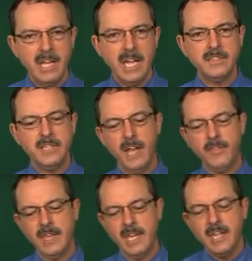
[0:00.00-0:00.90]
It's
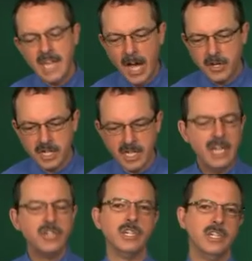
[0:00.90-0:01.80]
not the
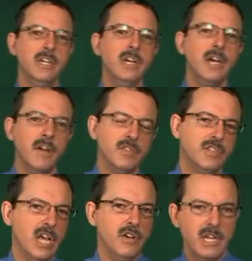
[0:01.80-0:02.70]
calculation of the
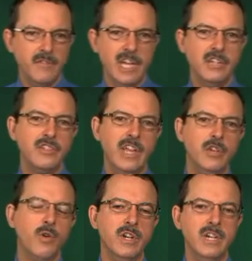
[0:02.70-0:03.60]
standard deviation that
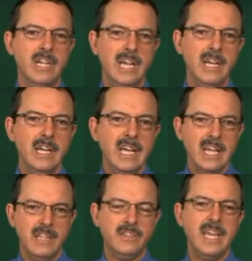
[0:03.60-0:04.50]
you're going to need.
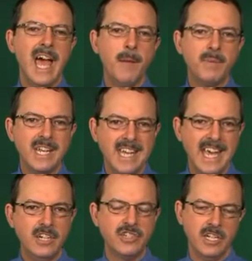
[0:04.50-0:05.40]
It's the
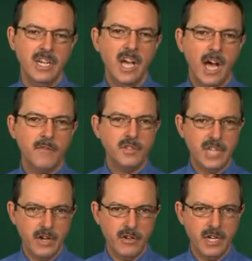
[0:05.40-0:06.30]
application of the
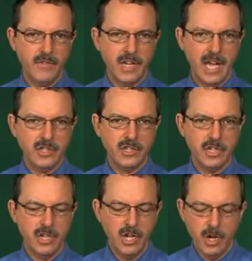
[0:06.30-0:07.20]
standard
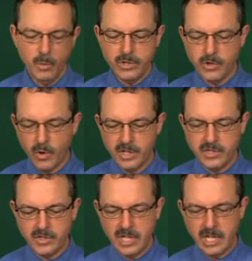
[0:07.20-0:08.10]
deviation, which you're going to
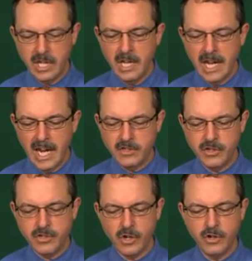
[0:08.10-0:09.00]
see as
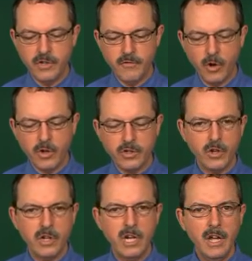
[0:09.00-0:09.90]
you turn to focus
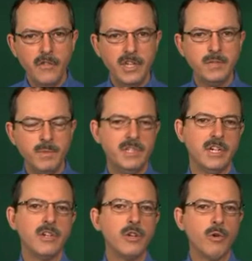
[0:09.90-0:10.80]
on this particular